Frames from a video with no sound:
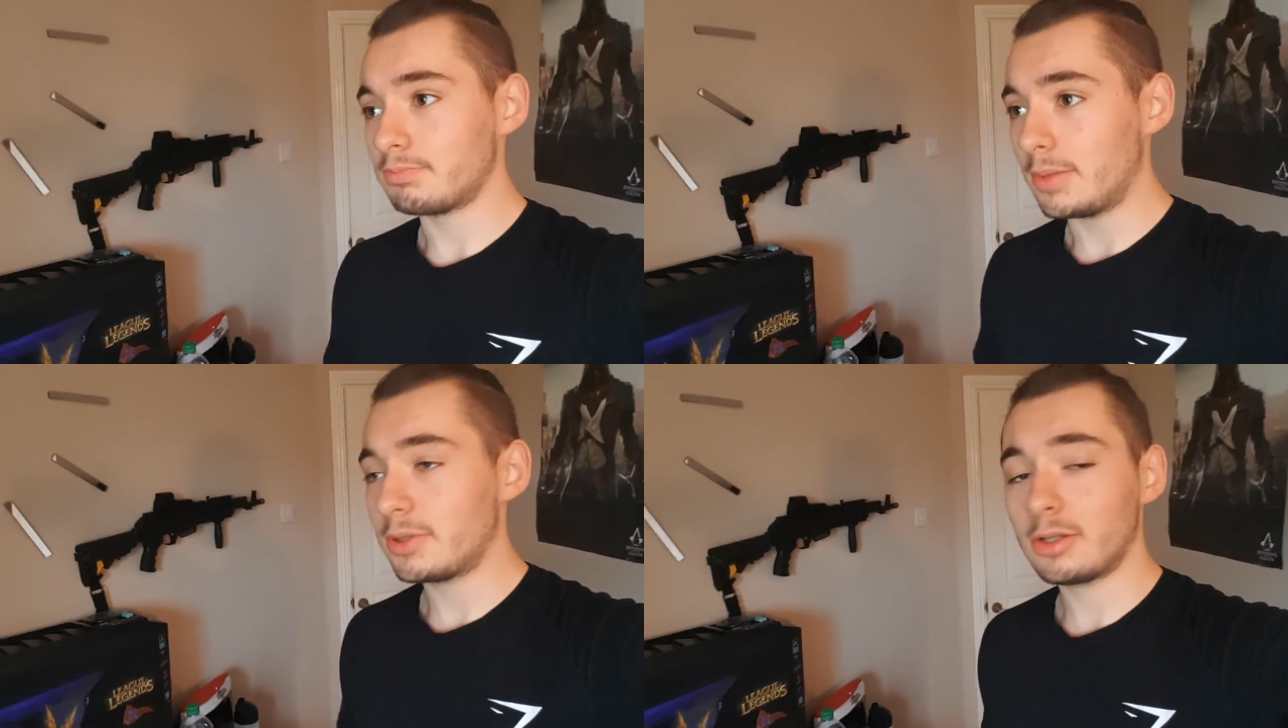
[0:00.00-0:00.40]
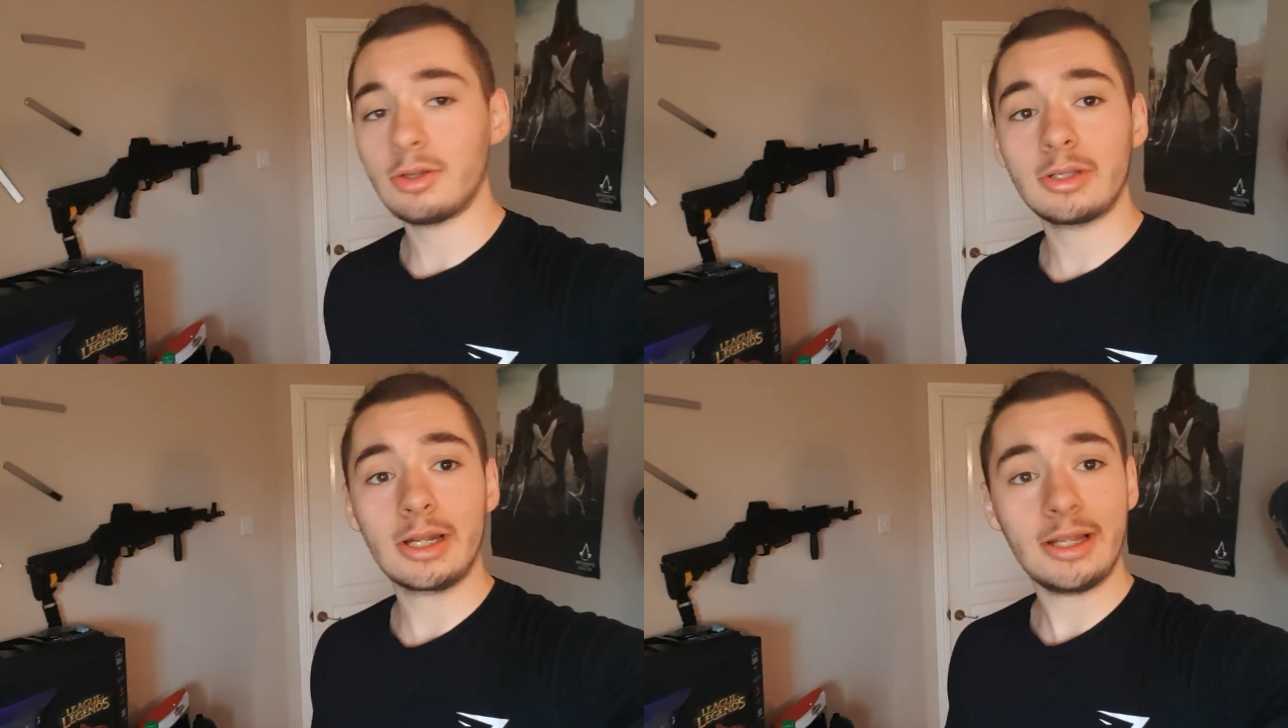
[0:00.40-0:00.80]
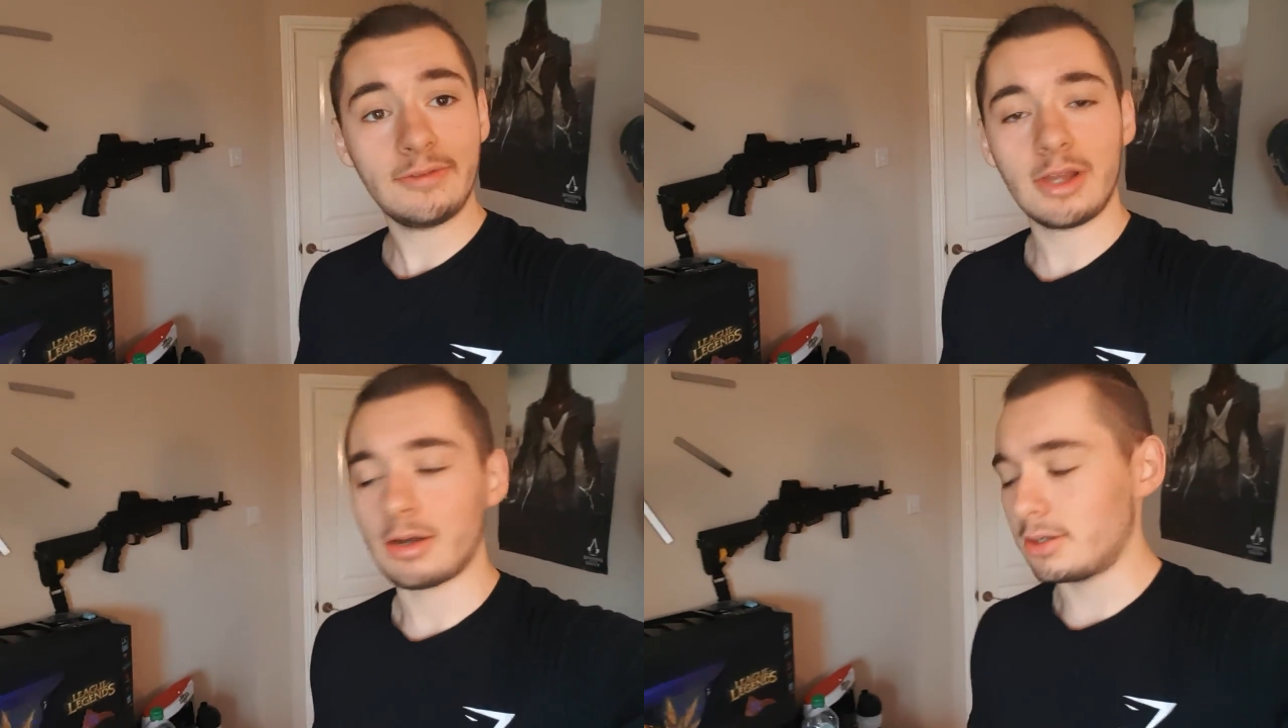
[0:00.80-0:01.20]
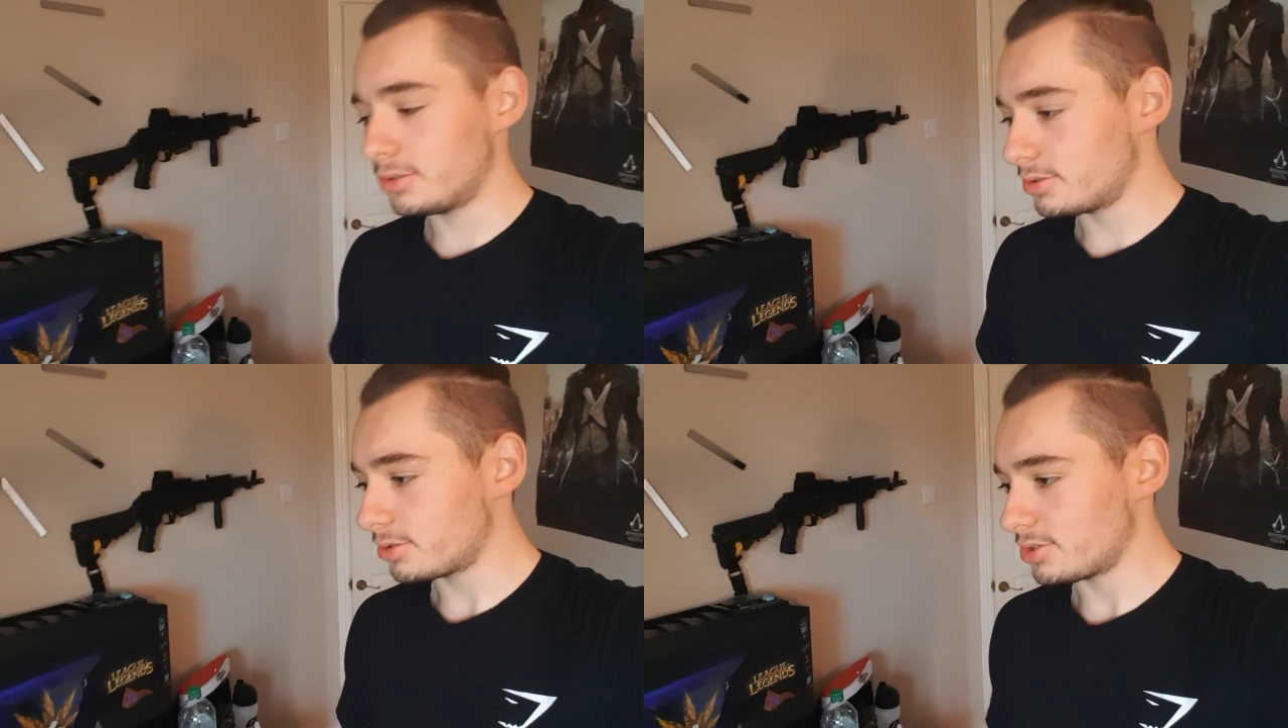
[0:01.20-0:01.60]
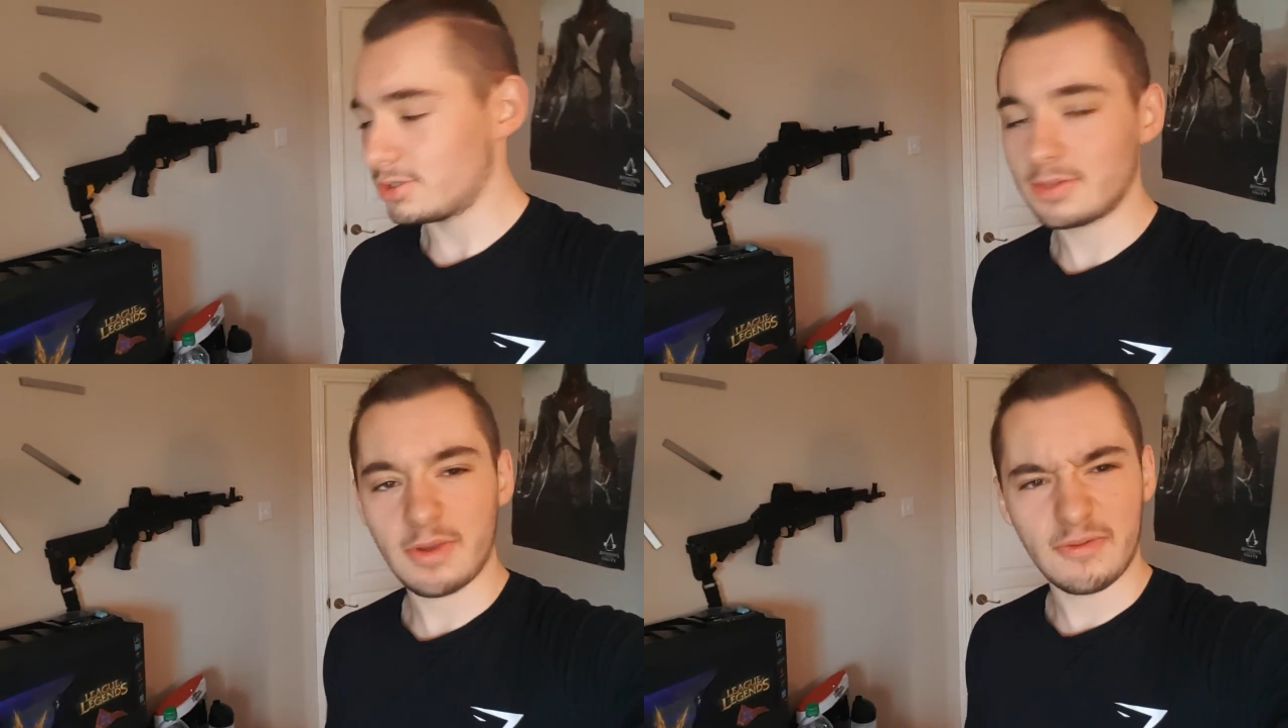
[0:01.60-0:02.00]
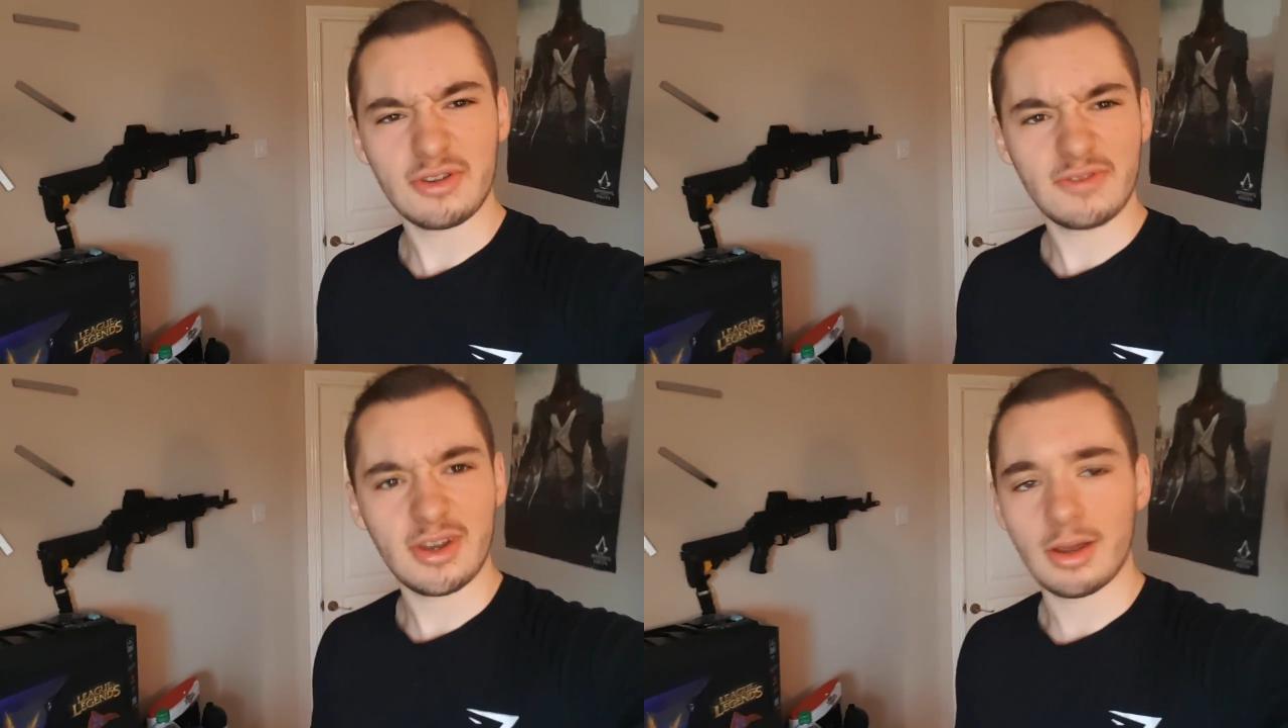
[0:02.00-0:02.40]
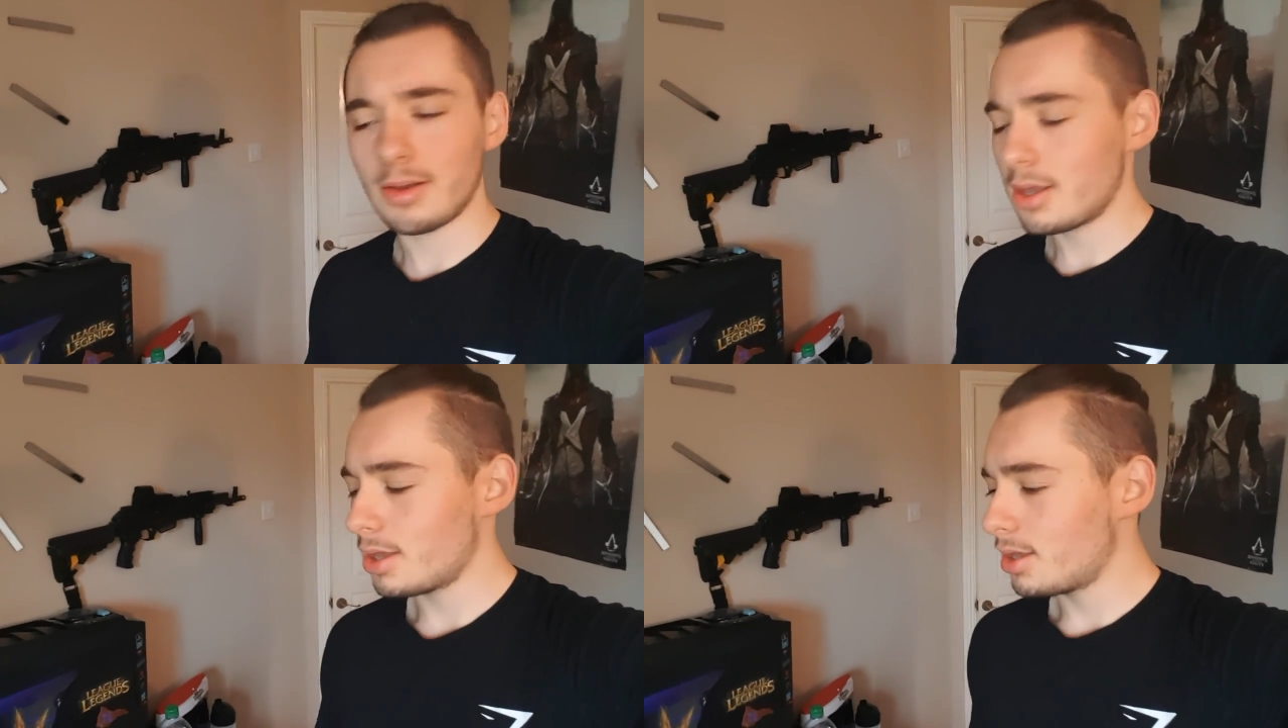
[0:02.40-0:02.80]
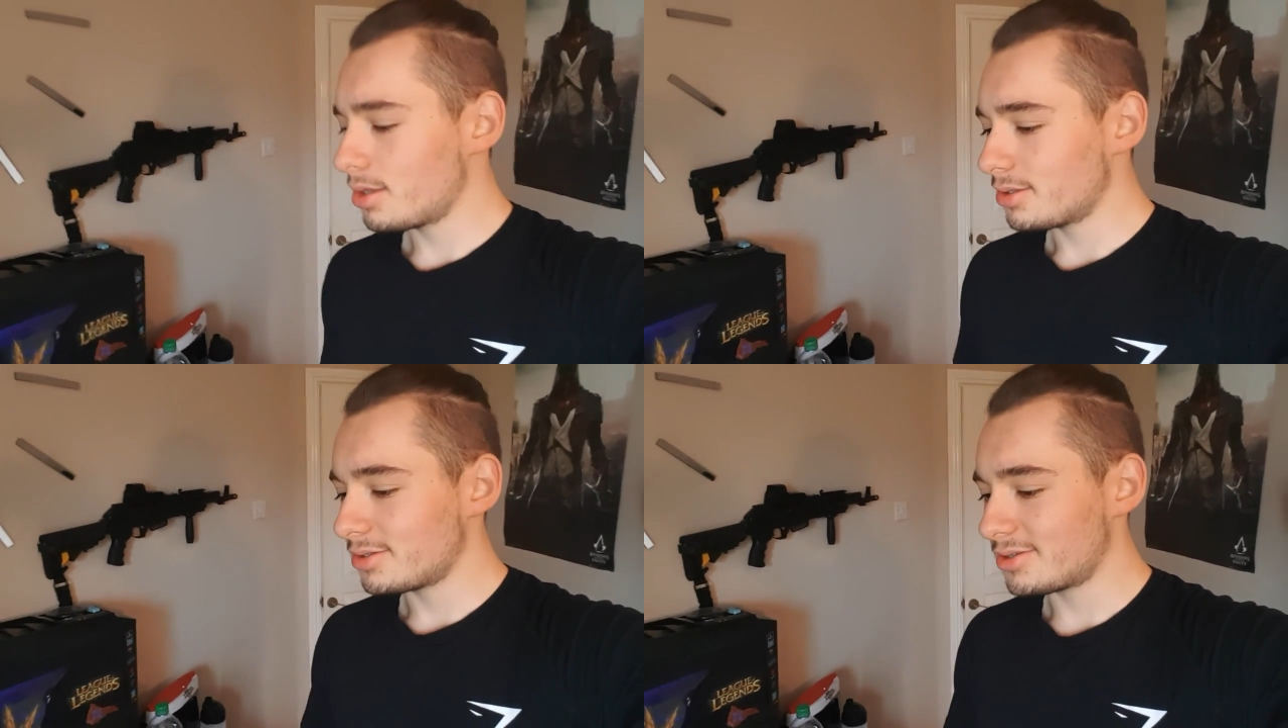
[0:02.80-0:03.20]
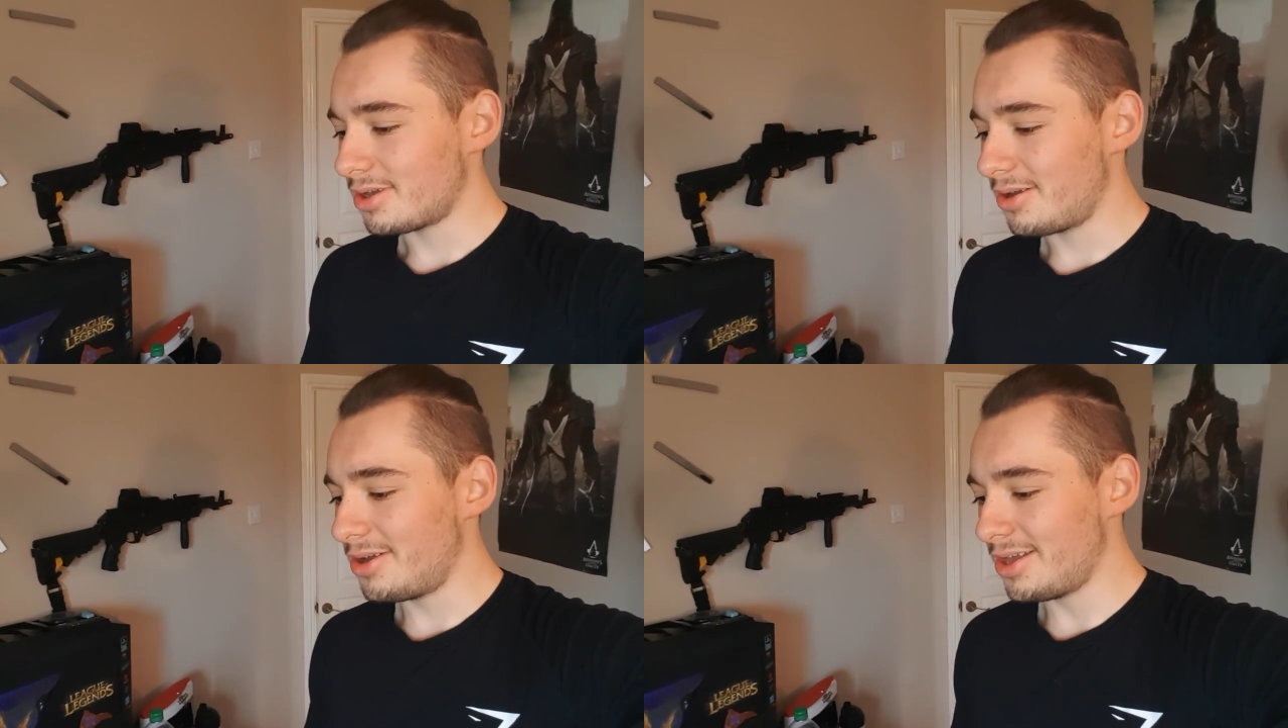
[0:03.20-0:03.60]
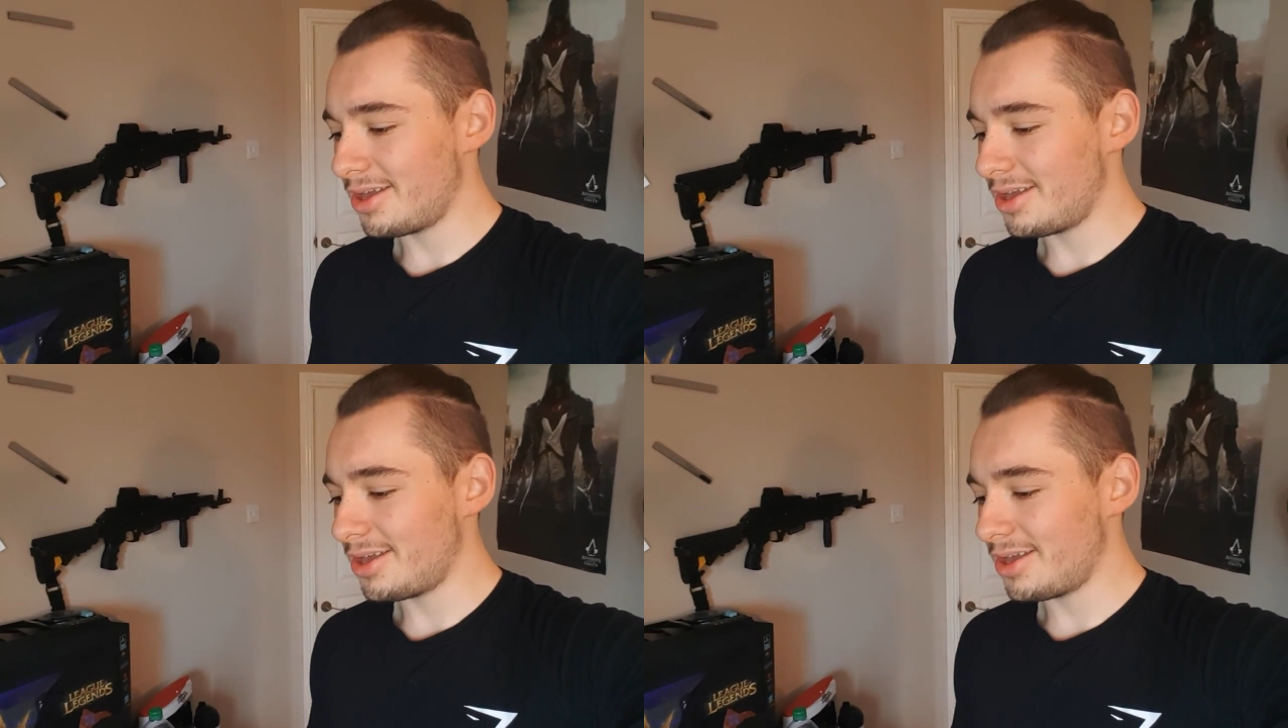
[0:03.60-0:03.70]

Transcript: don't know that I live in Ireland because this is my first video. So